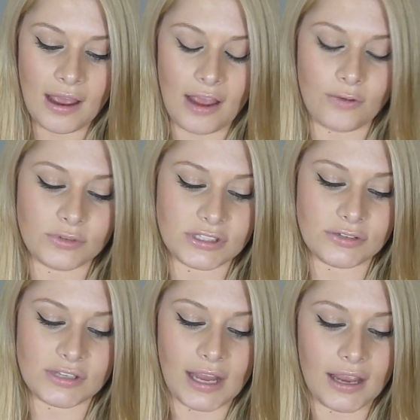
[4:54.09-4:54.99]
I was
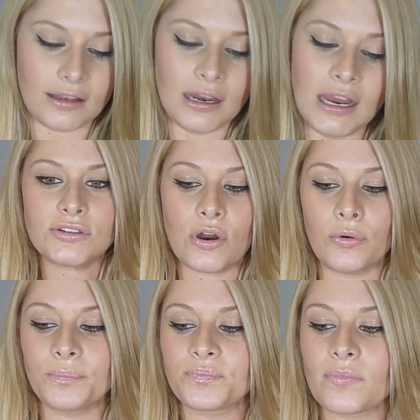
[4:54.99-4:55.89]
using it.
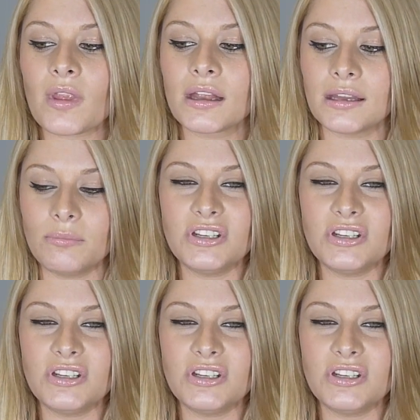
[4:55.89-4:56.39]
So let